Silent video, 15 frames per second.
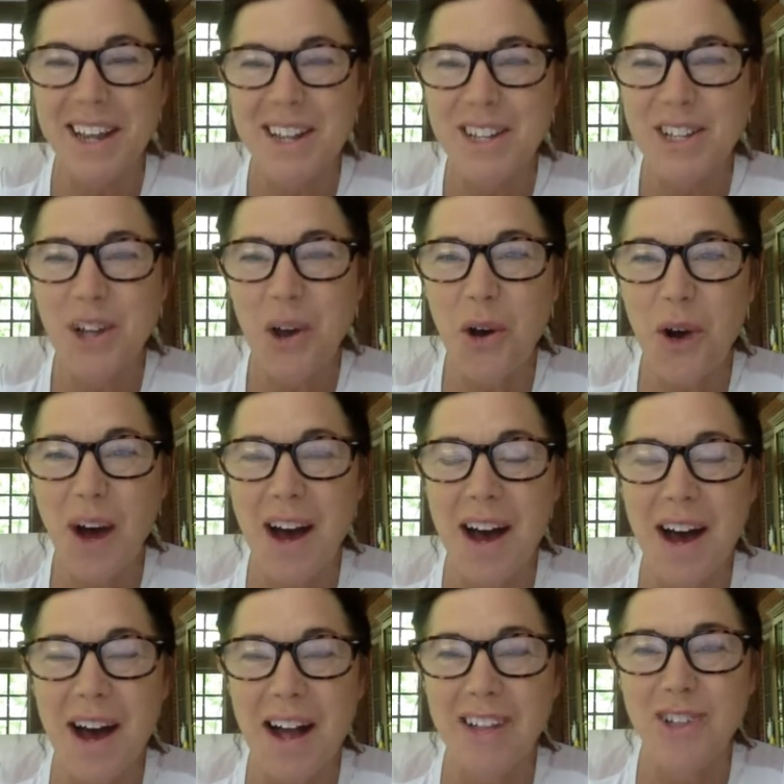So
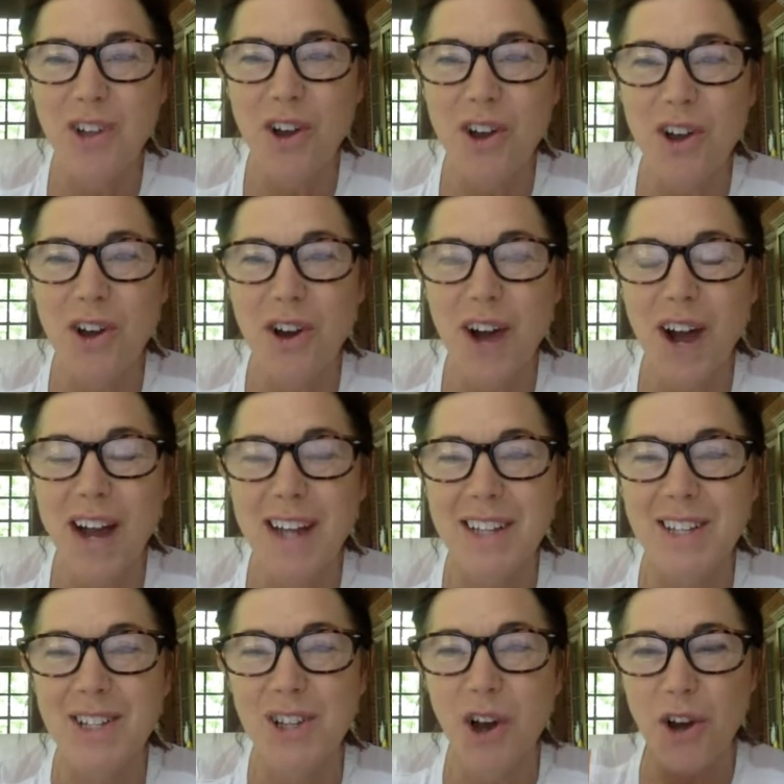I saw
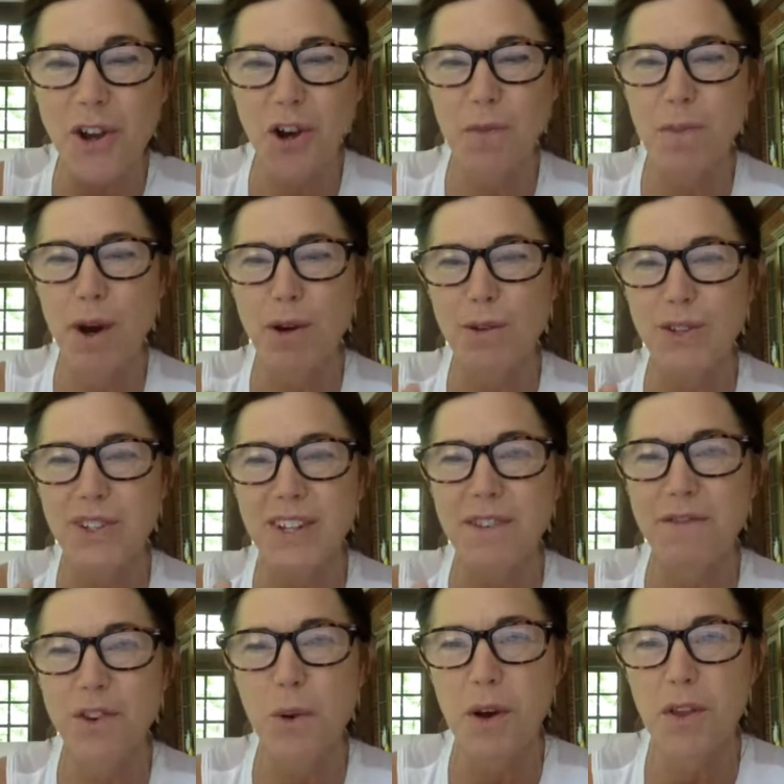your post and a
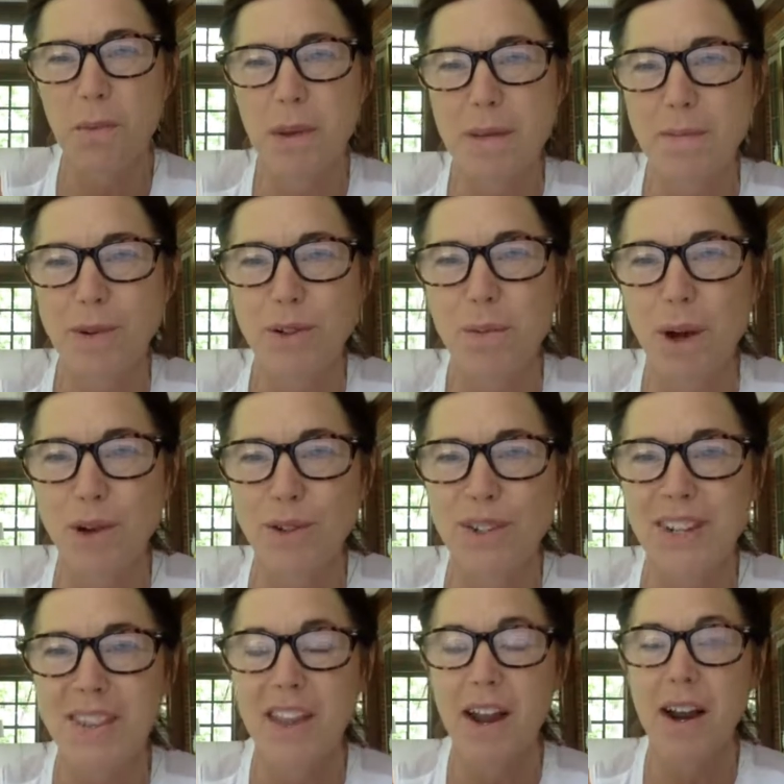few other people's posts
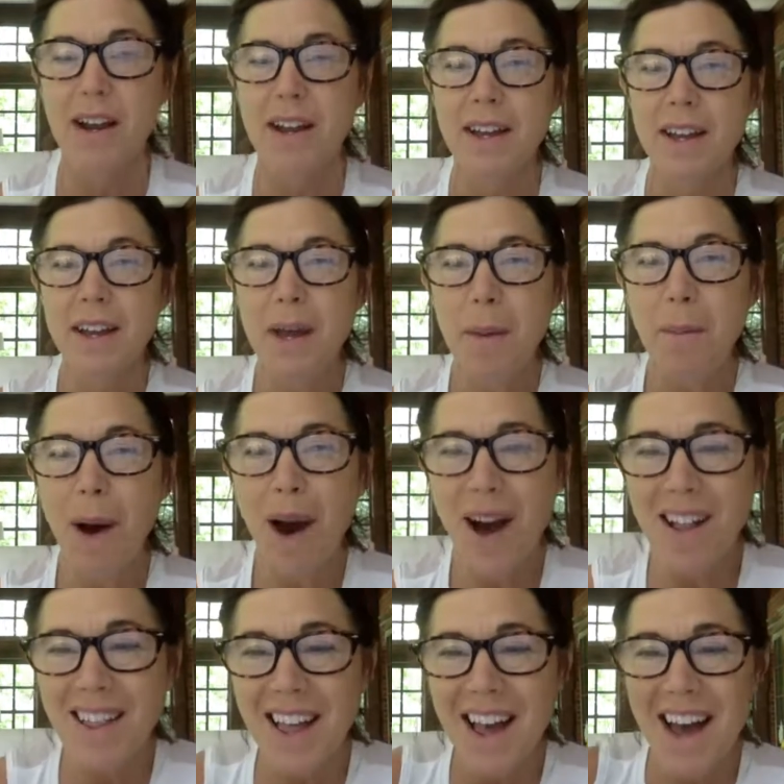in there.
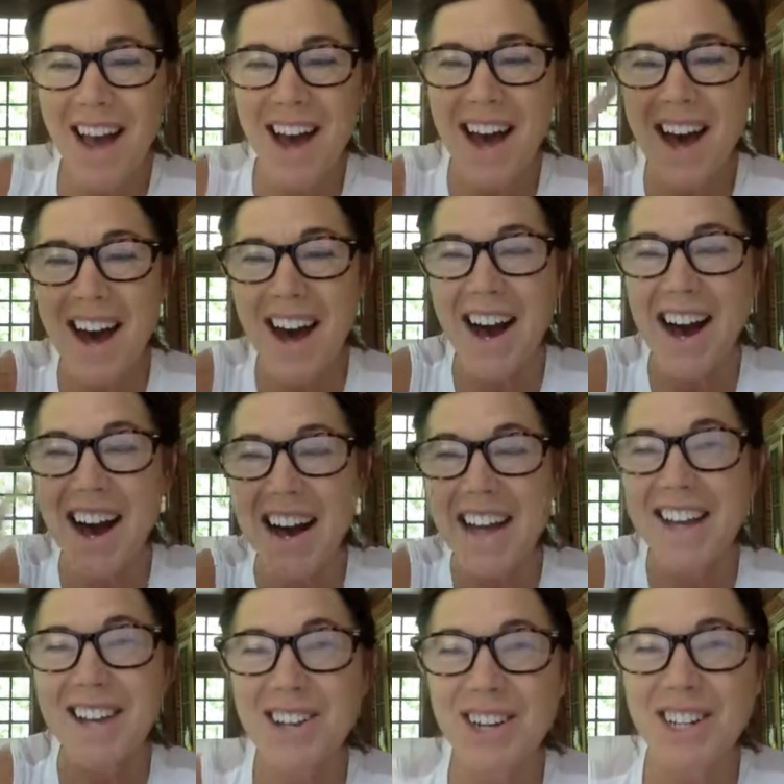Paula,
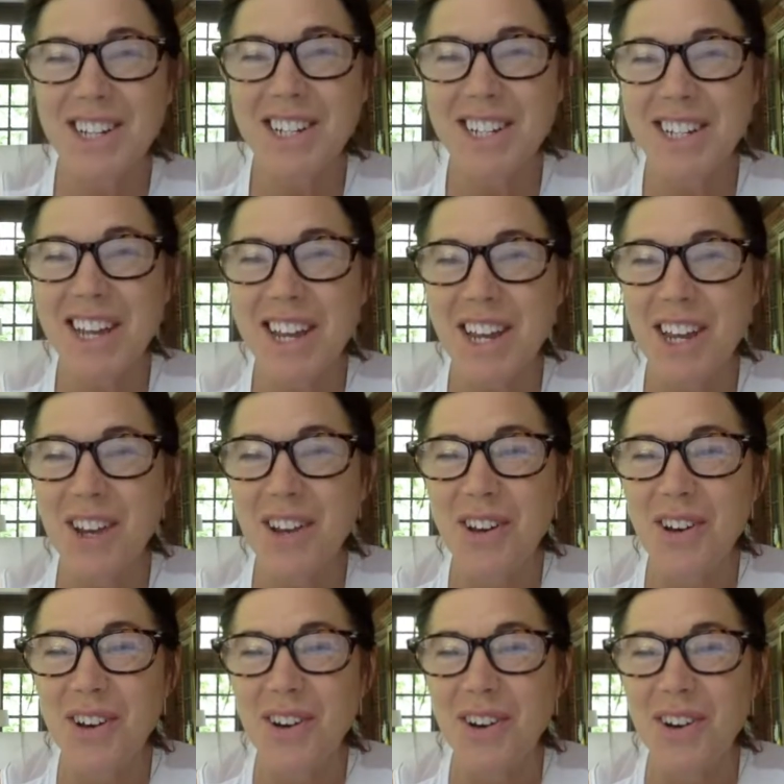good to see
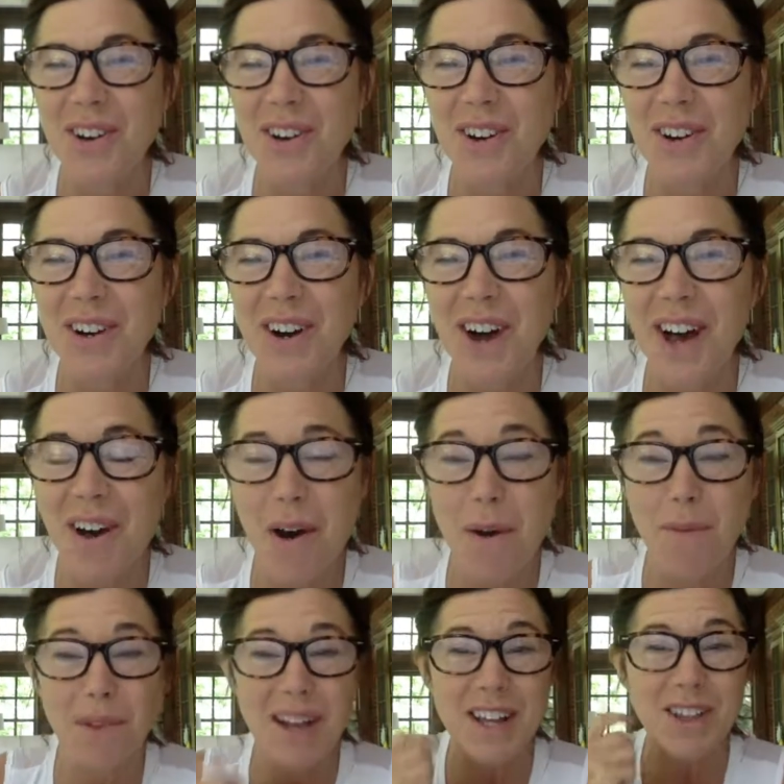you. Oh,
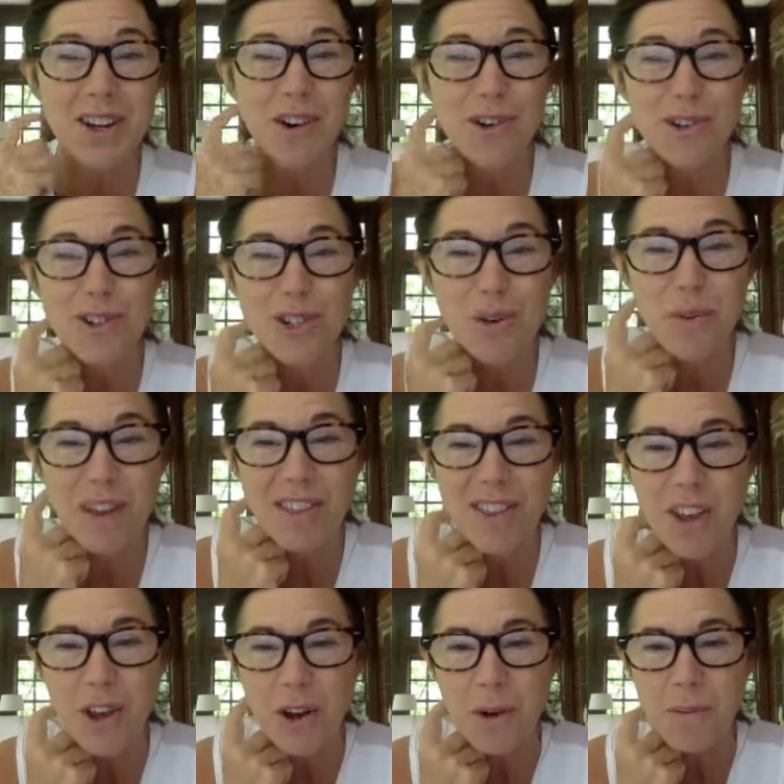I'm glad the girls are with
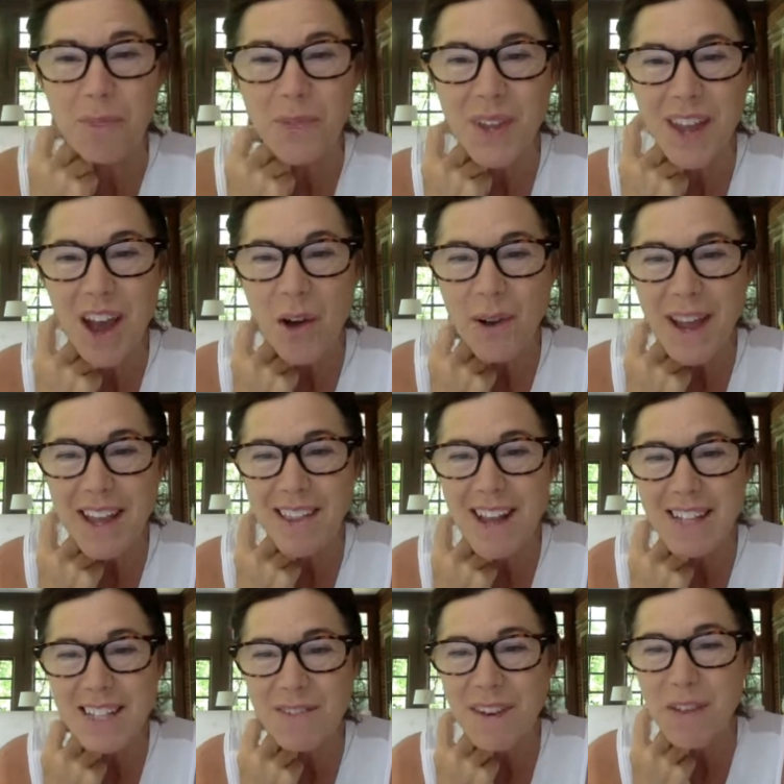you. Okay, and
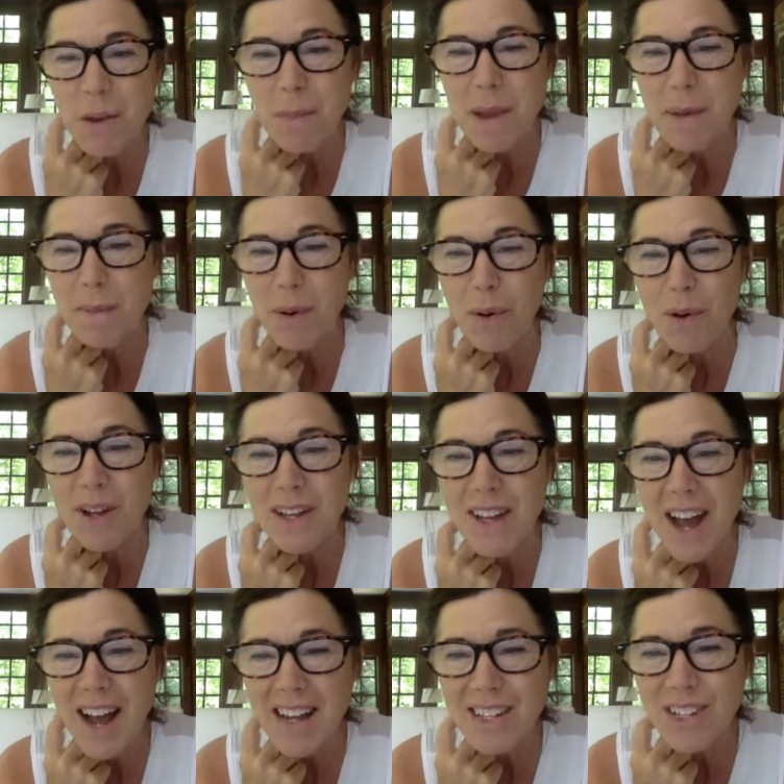lots of other people.
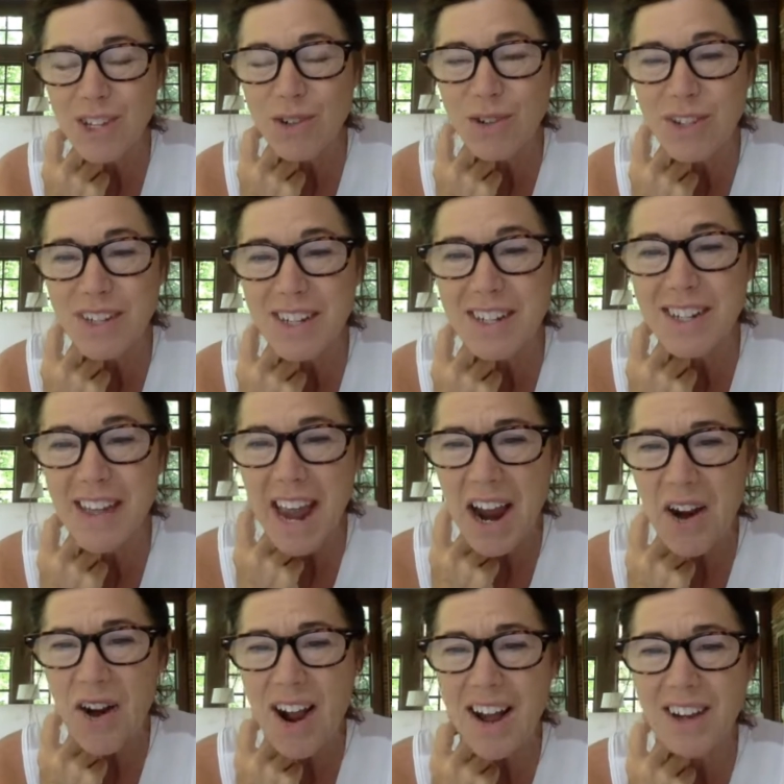Hi, Susan,
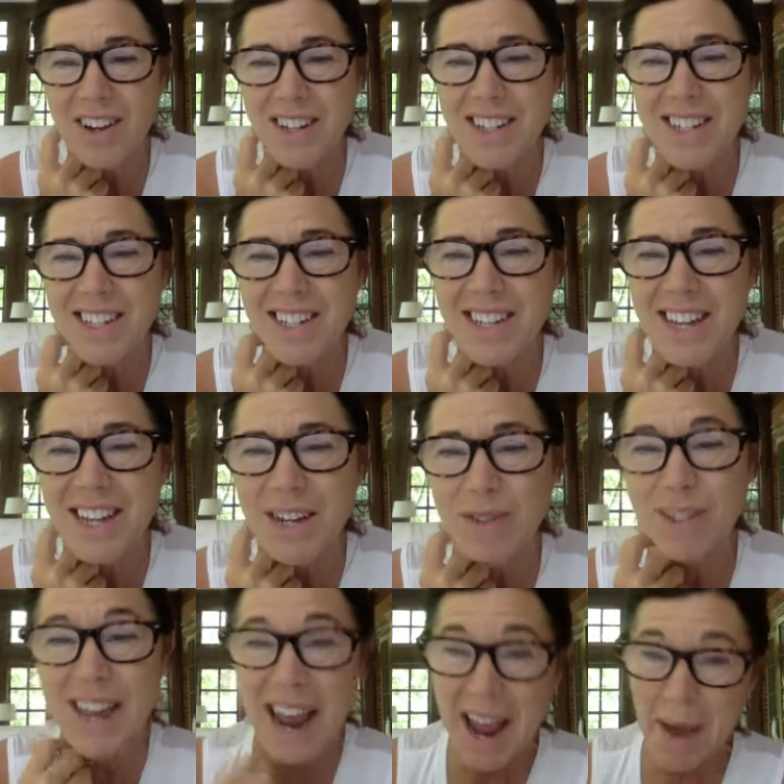Kara, good to see you.
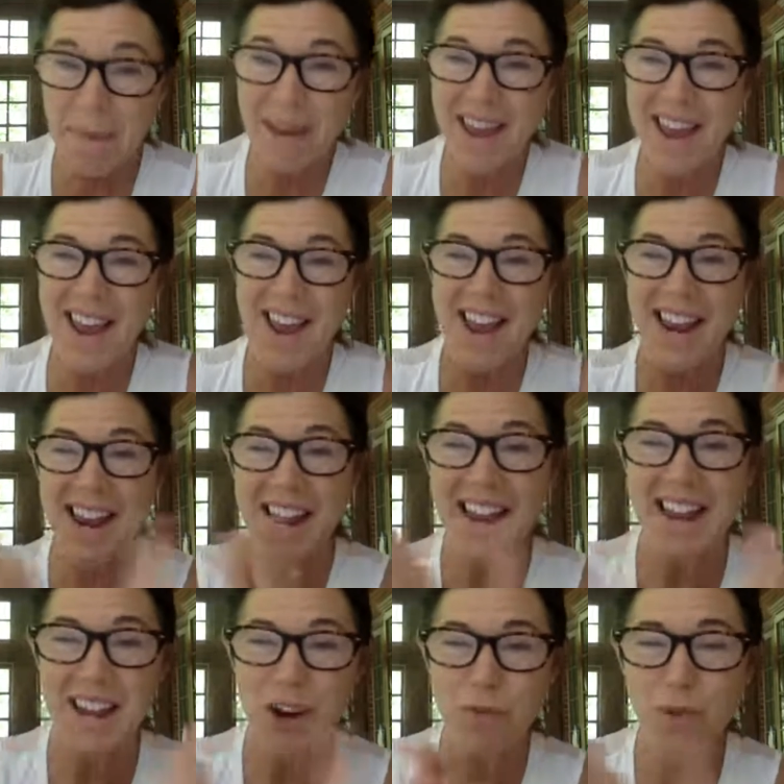Tammy,
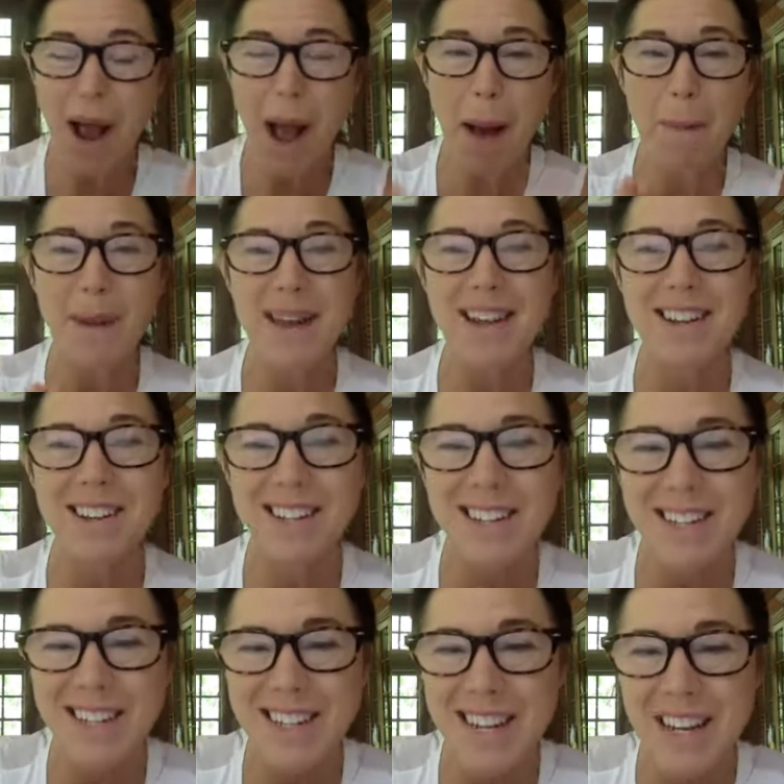Robin, good to
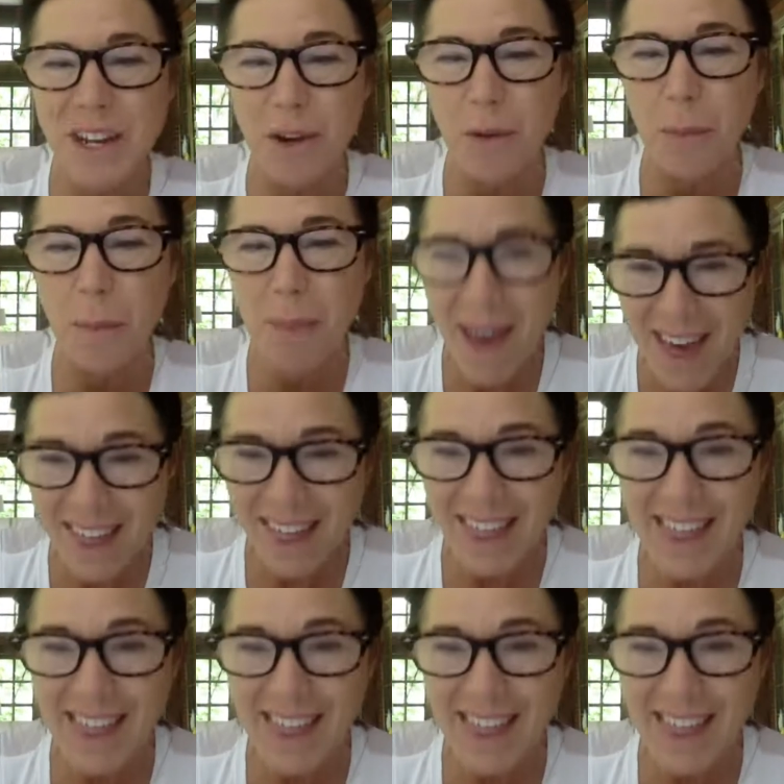see you. Beth.